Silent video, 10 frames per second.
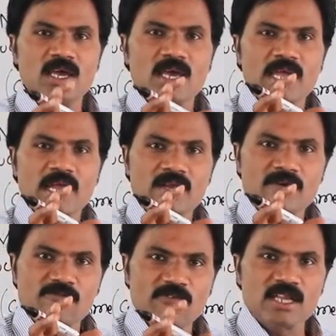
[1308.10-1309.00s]
It
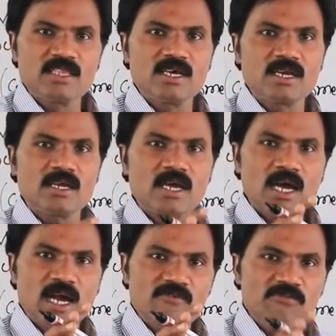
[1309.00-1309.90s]
further
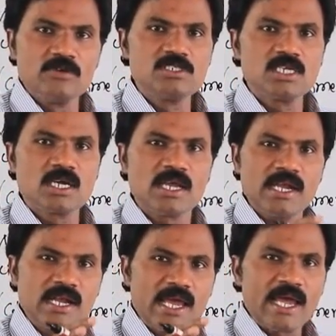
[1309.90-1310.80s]
and future
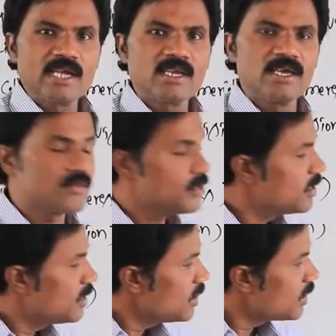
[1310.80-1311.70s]
it act as
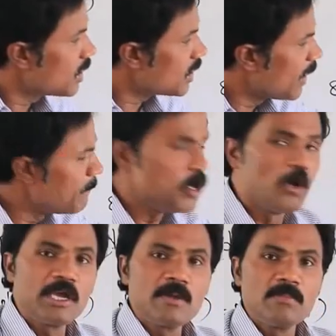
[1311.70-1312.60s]
the
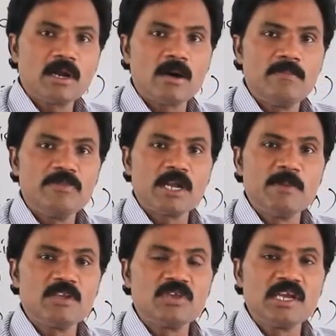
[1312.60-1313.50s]
embryonic knob. That
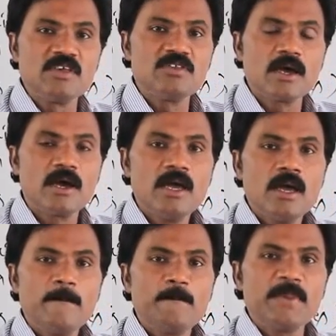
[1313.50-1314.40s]
means it is a
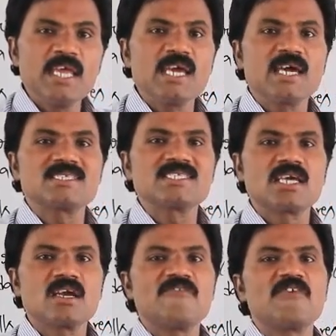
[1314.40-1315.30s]

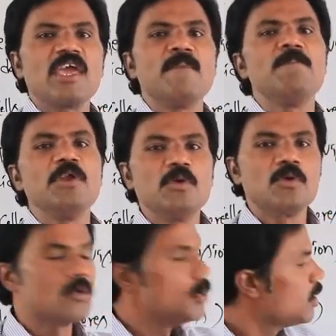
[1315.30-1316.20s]
precursor of
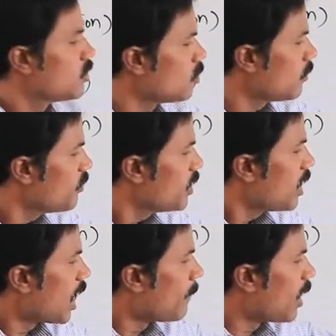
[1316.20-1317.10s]
embryo.
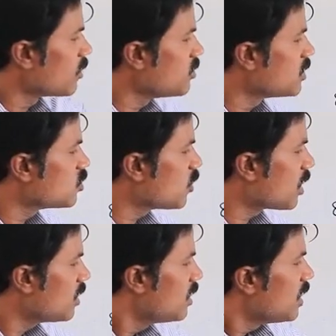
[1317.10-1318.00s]
So among these
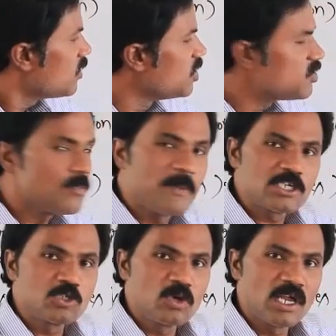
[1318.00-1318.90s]
this
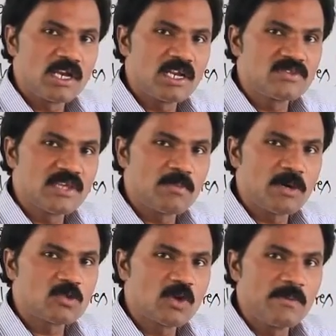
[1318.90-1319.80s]
particular inner cell
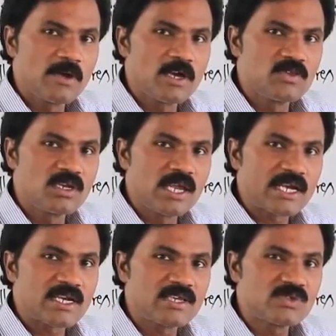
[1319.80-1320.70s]
mass, why? Because it
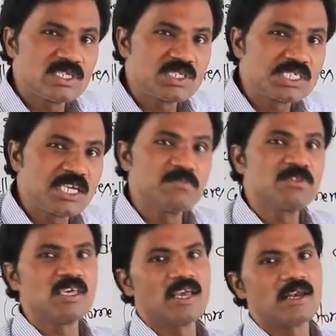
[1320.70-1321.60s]
acts as the stem
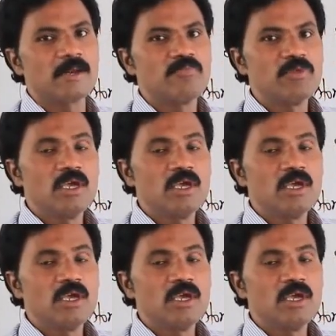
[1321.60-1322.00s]
cell.